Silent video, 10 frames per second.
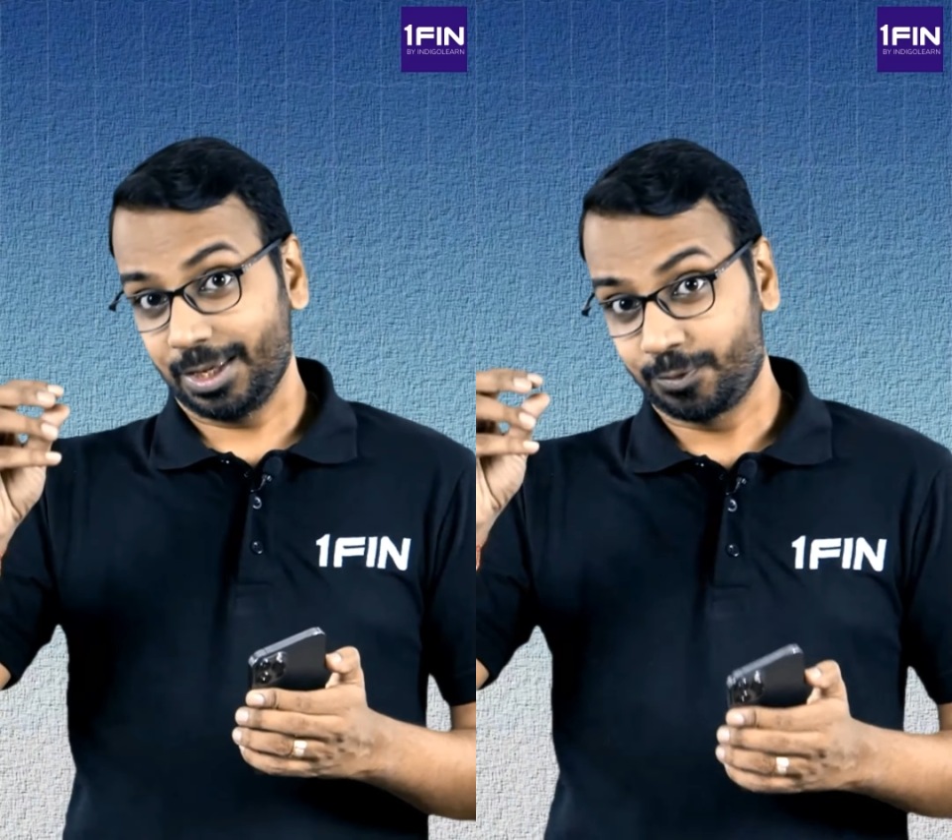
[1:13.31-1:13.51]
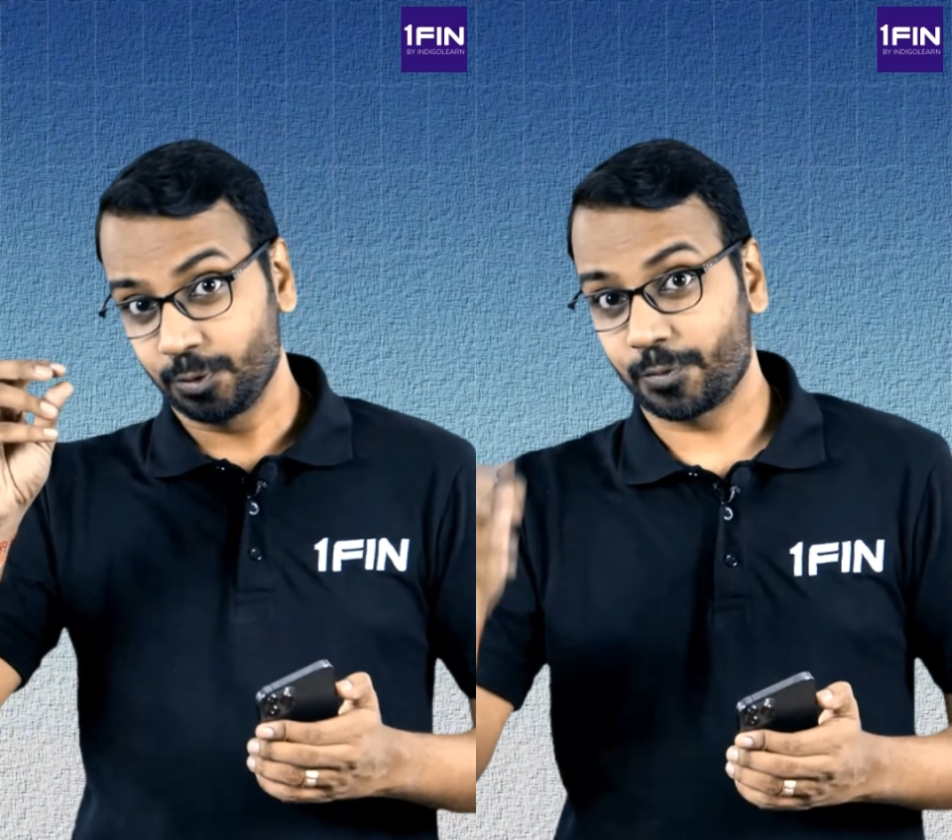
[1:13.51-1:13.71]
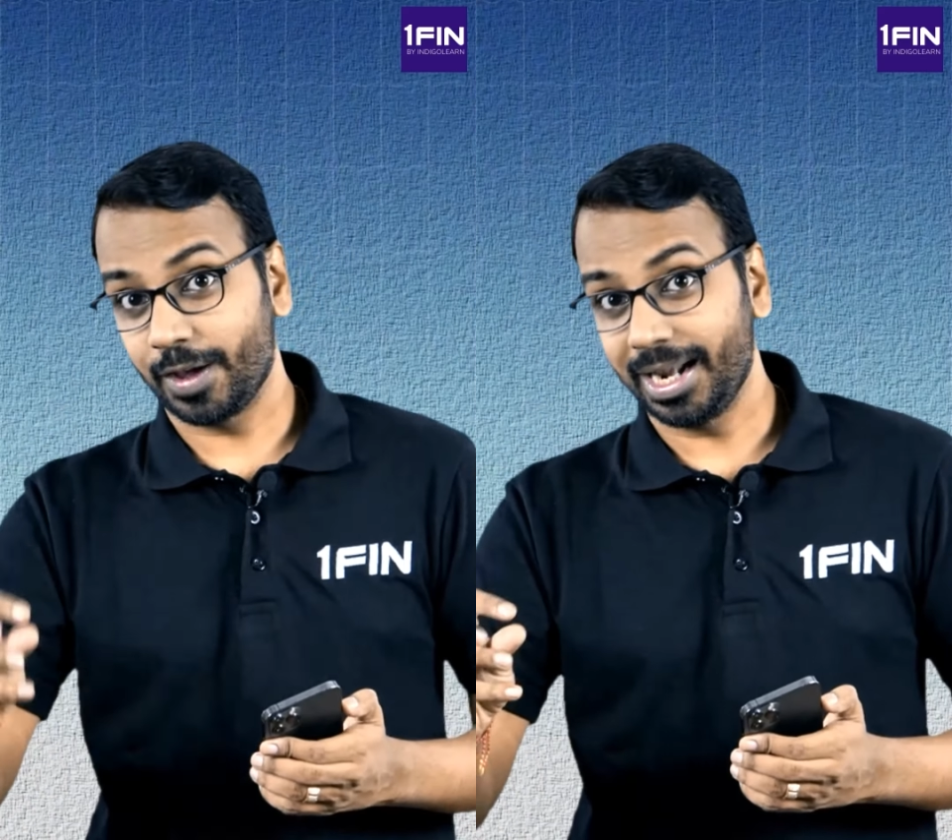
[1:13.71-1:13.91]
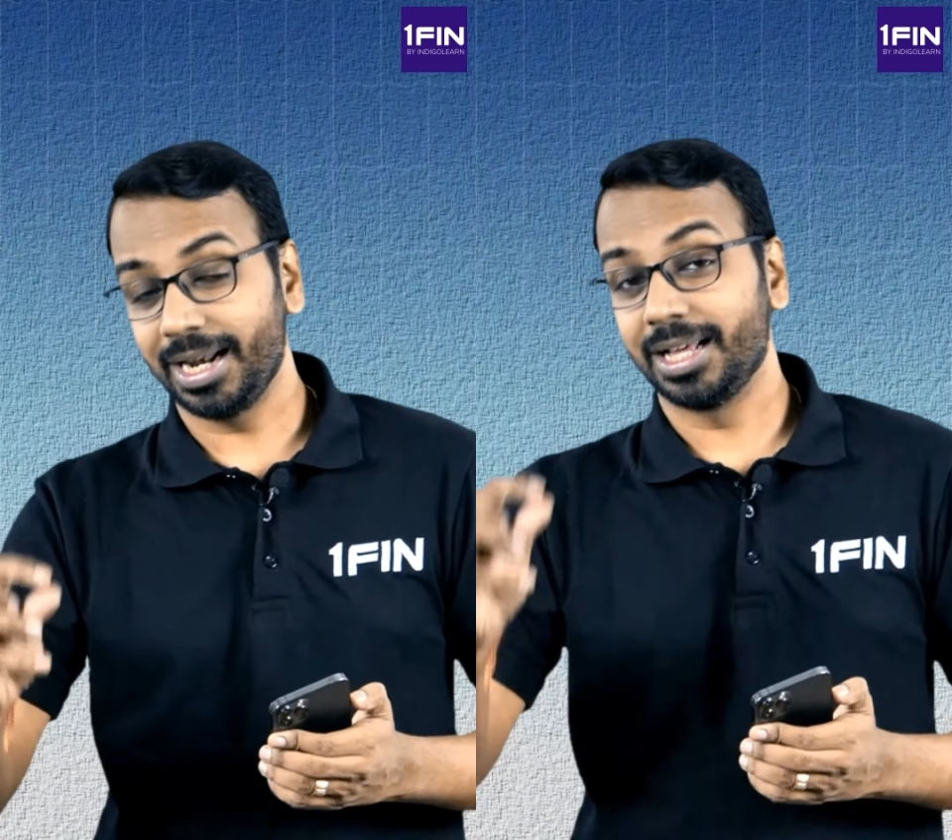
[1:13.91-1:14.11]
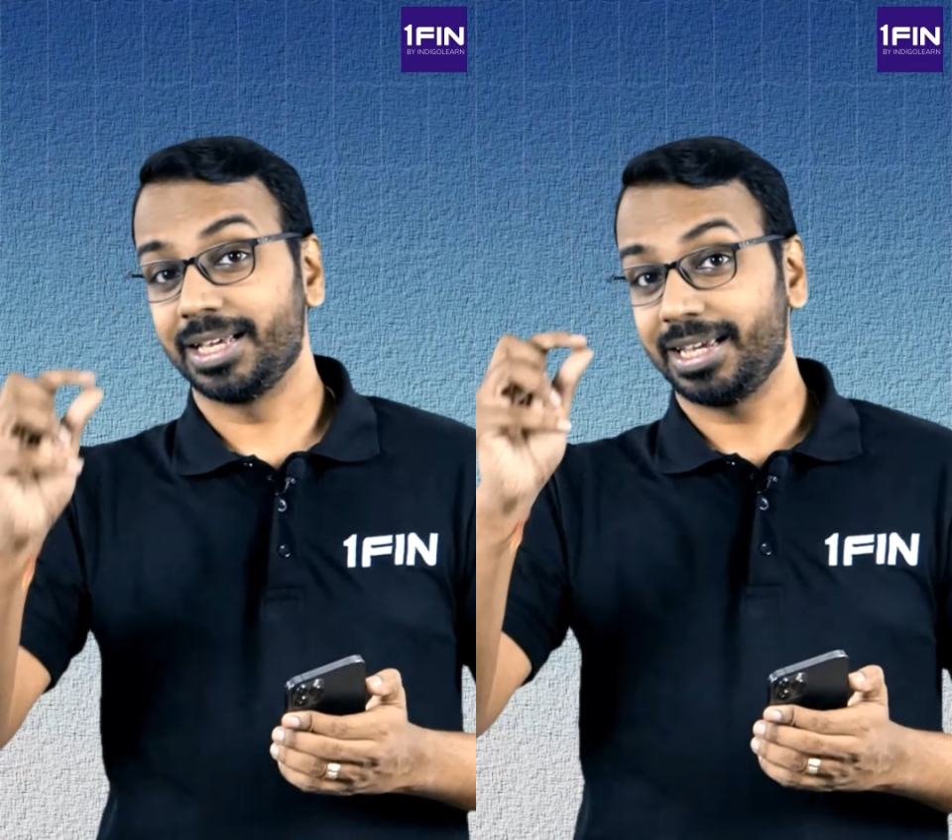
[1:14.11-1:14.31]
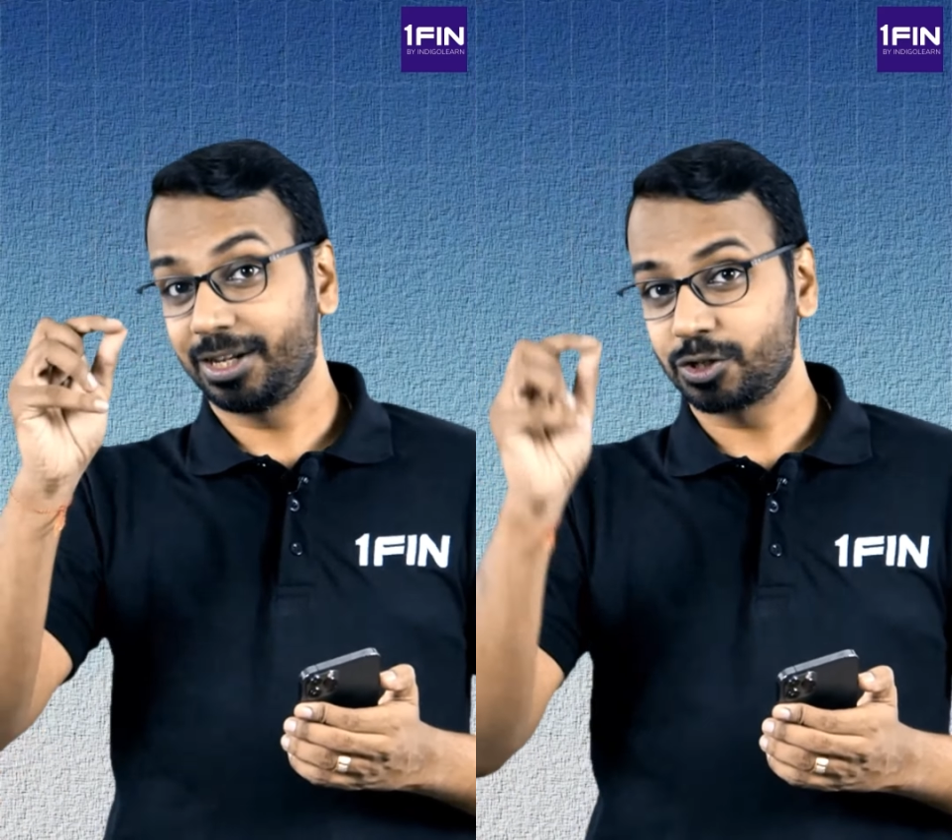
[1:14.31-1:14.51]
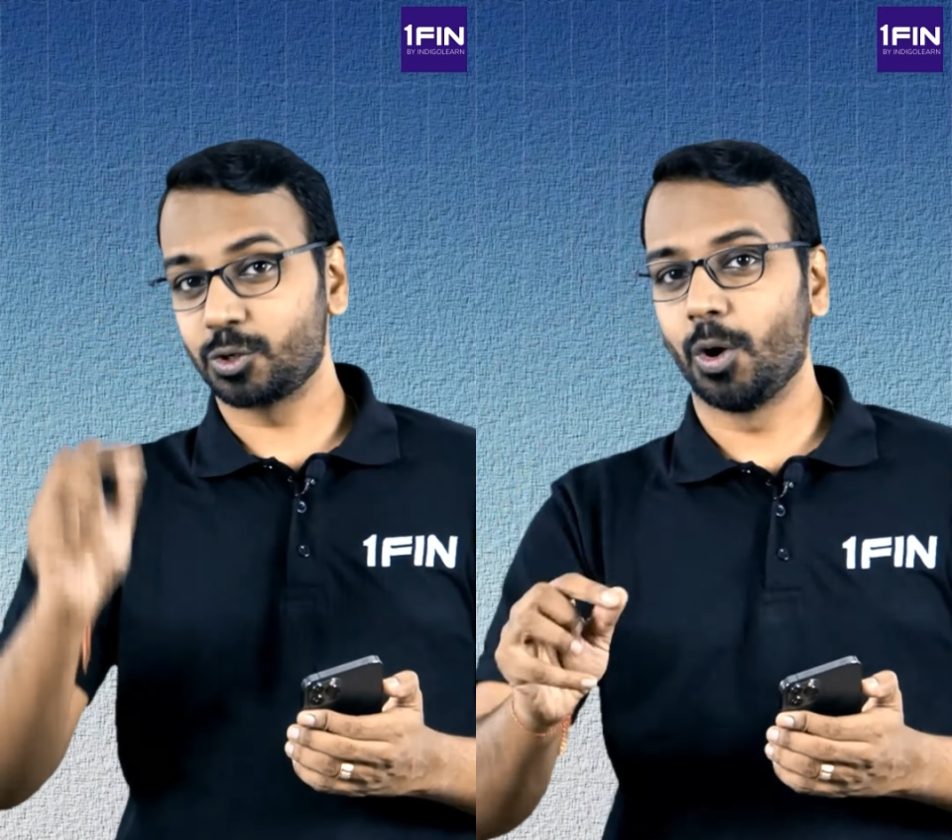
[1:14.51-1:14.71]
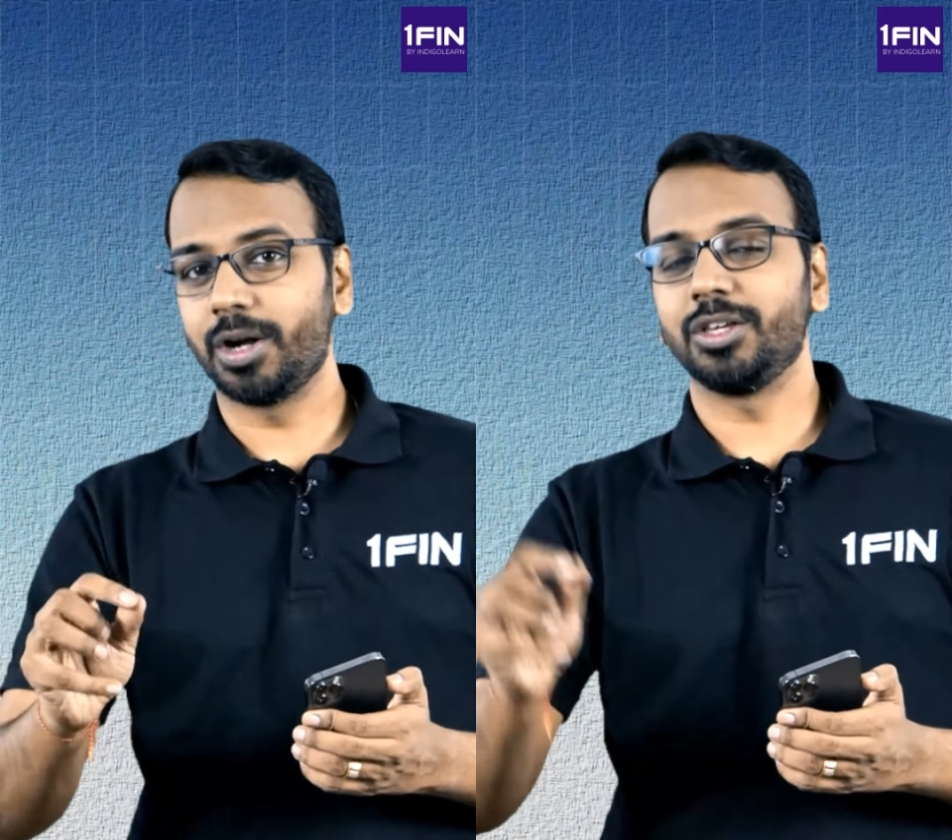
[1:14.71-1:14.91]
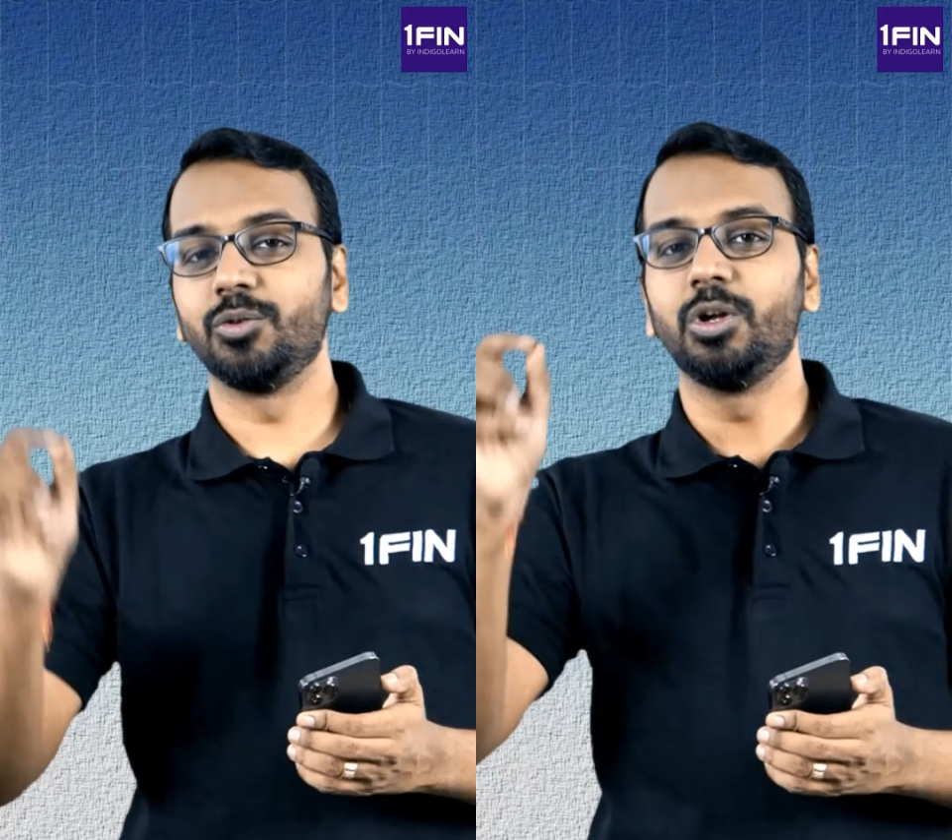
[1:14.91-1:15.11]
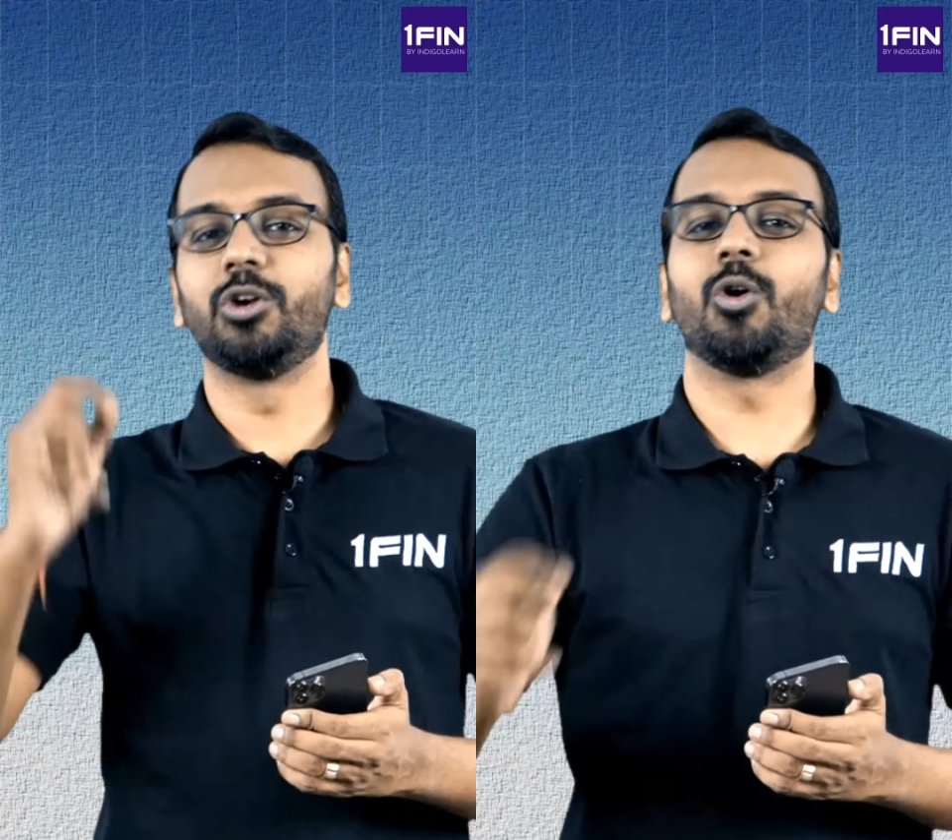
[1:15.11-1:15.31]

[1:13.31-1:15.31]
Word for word: if you fail it is good you will